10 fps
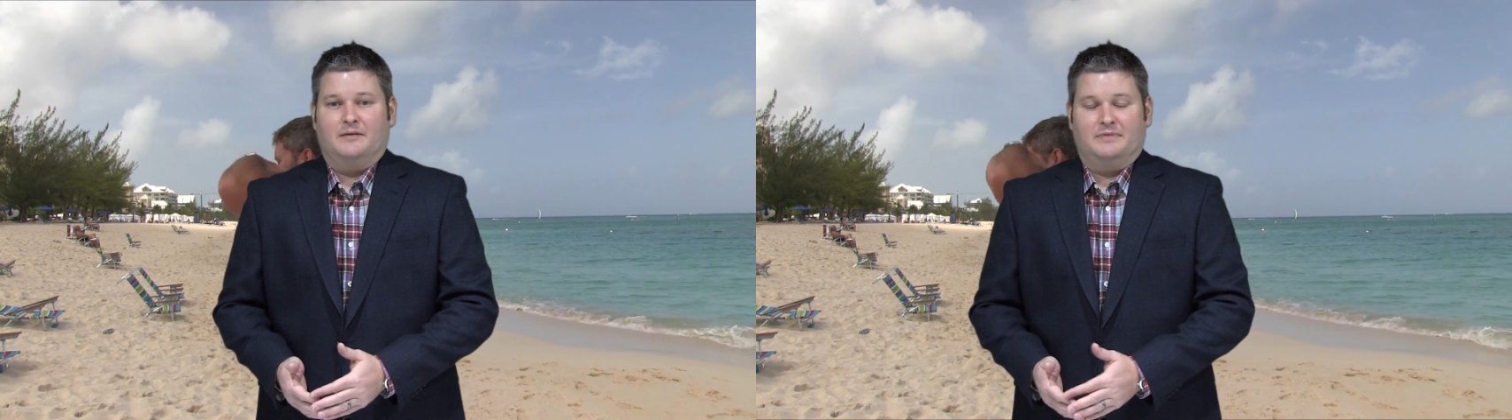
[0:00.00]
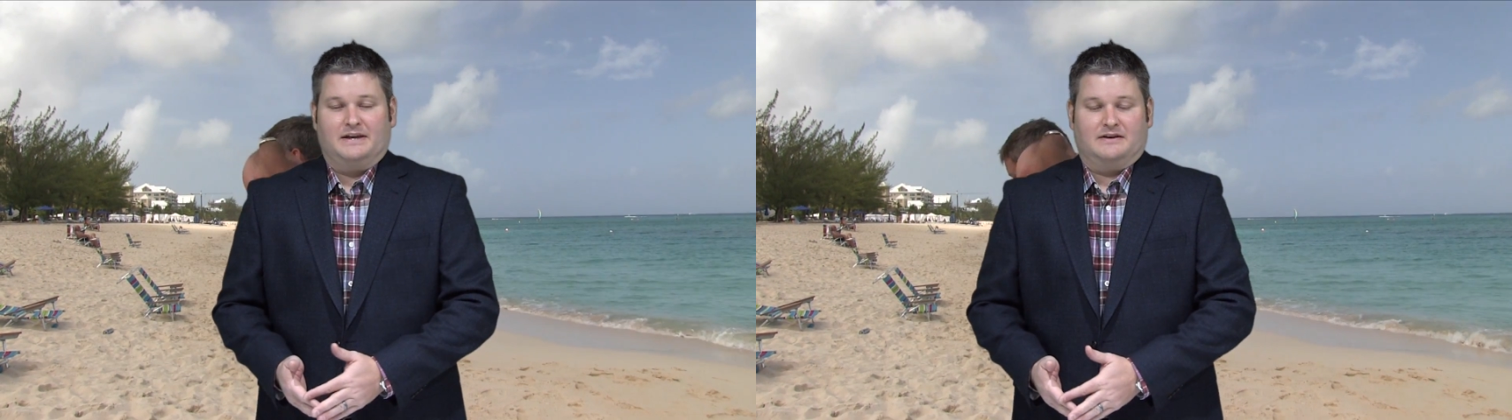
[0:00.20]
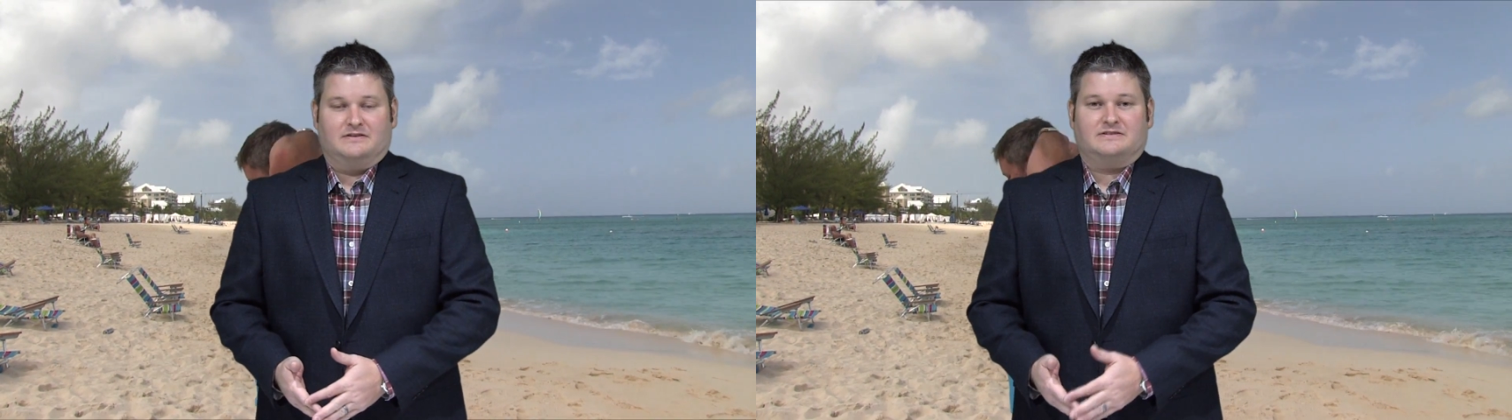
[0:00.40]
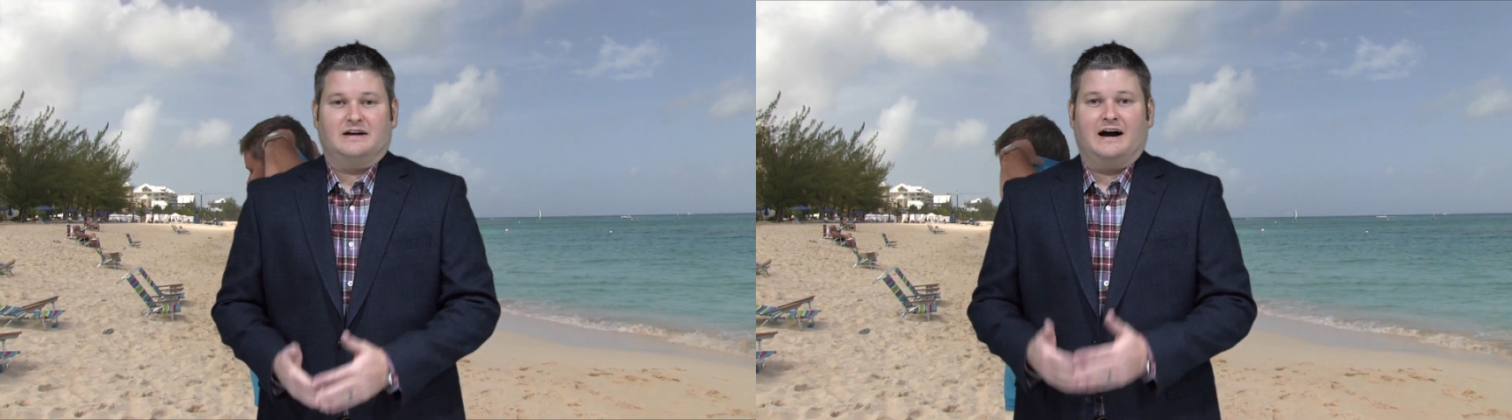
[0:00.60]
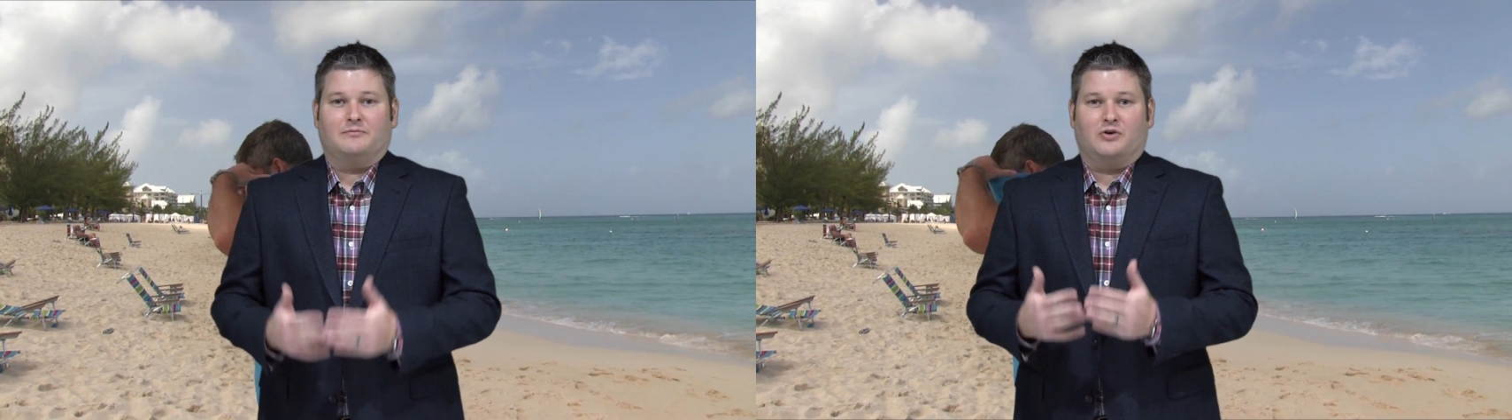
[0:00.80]
beginner
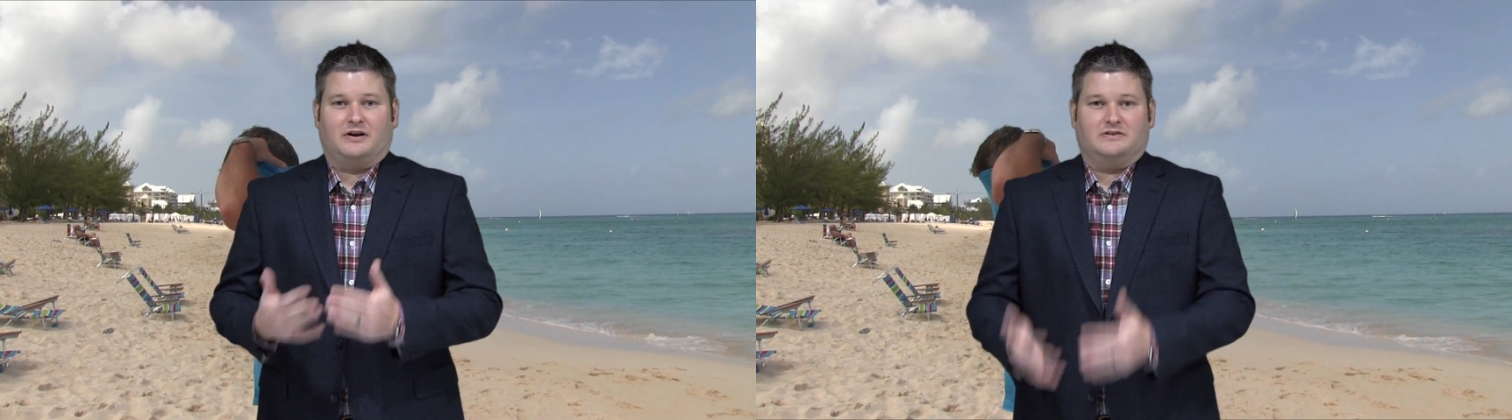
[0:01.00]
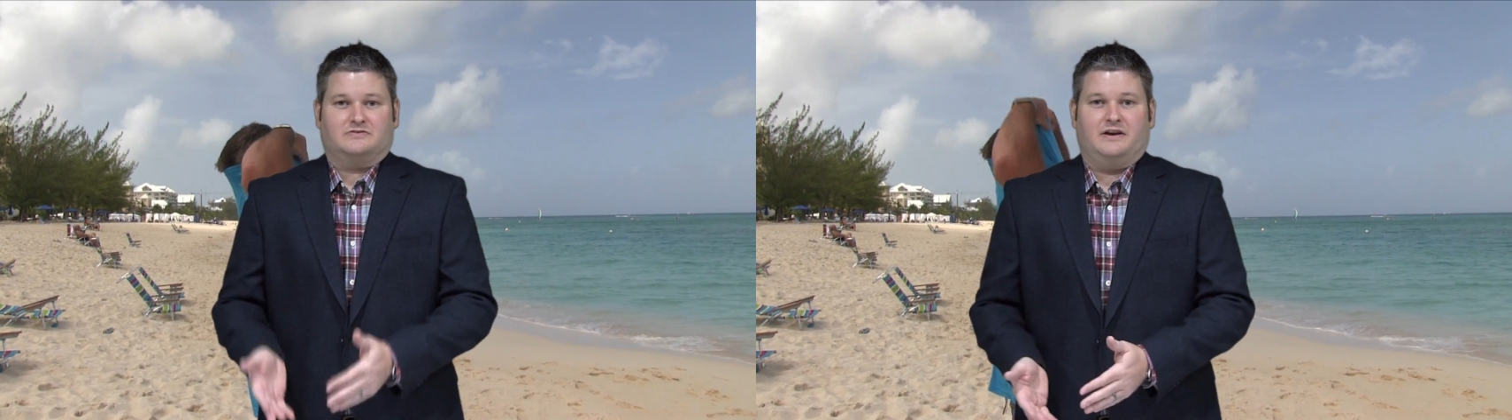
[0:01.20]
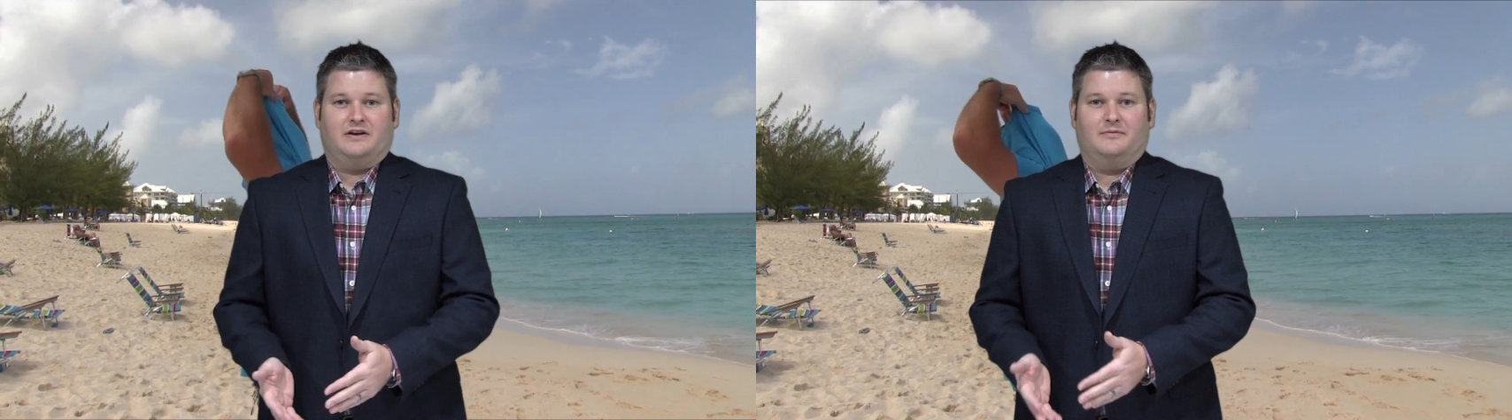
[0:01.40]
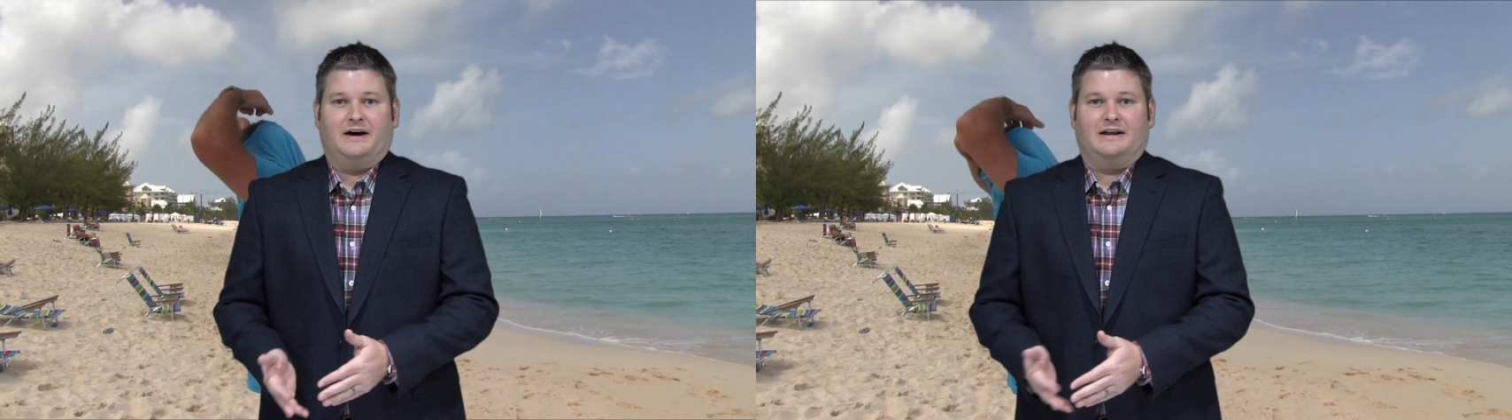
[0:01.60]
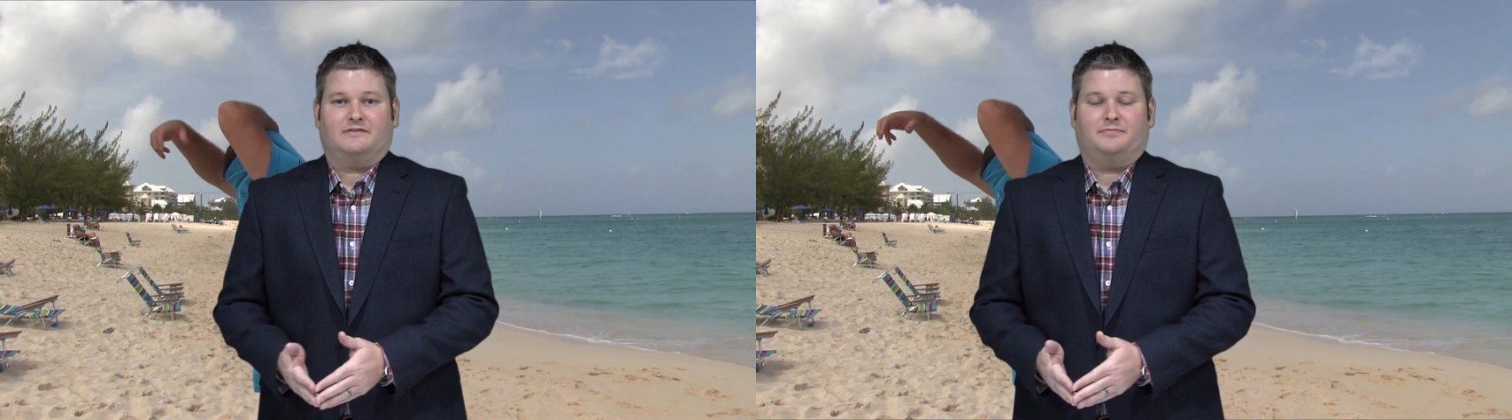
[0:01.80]
stock market trader
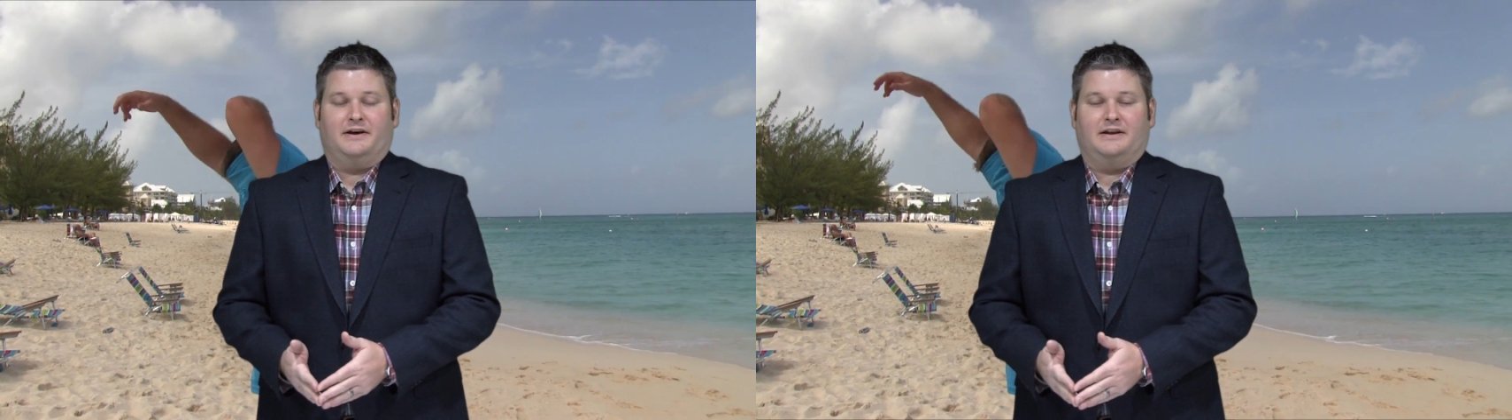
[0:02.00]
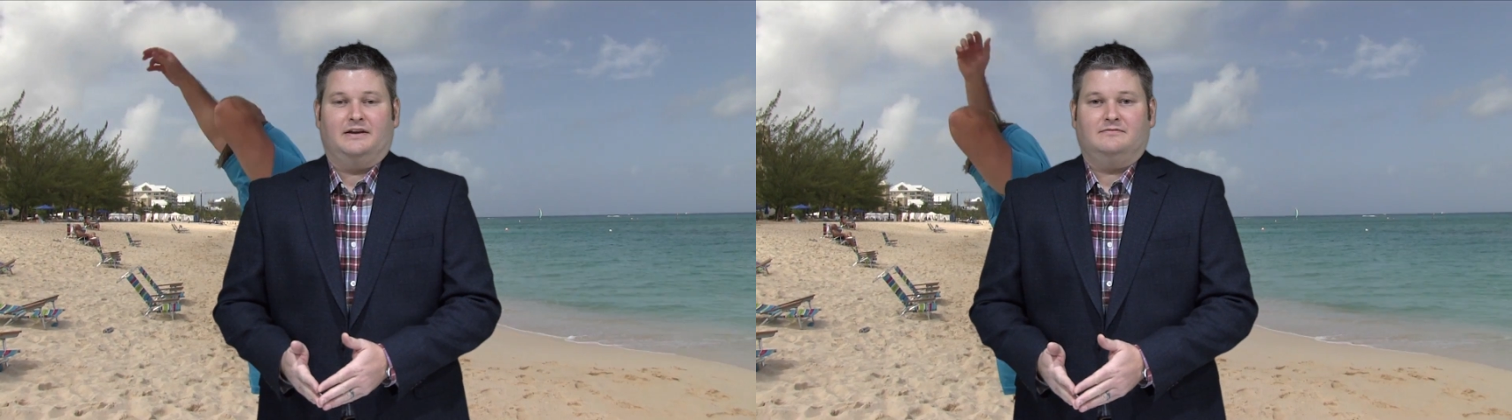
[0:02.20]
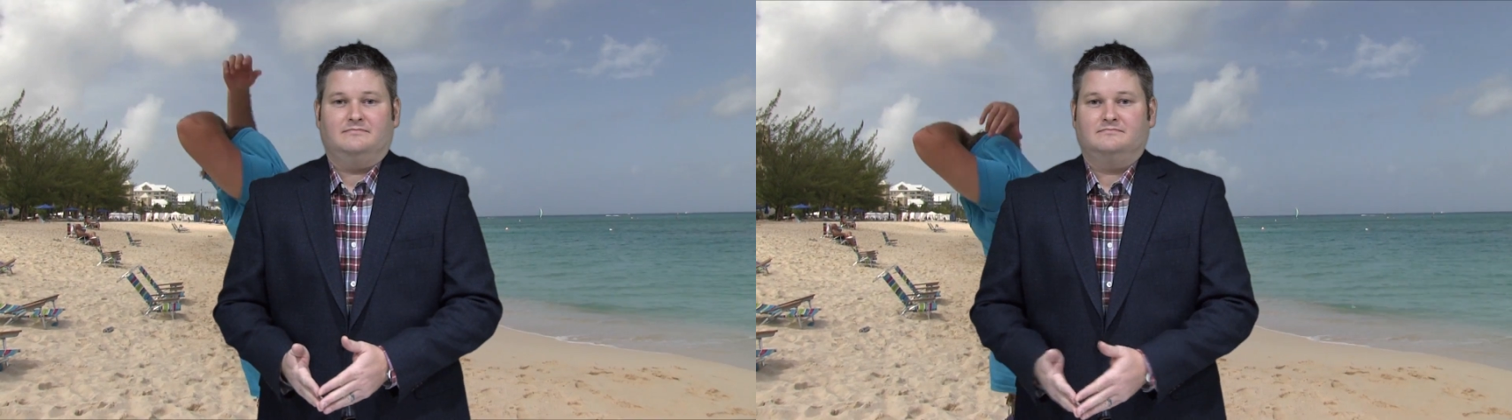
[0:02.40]
might explain it.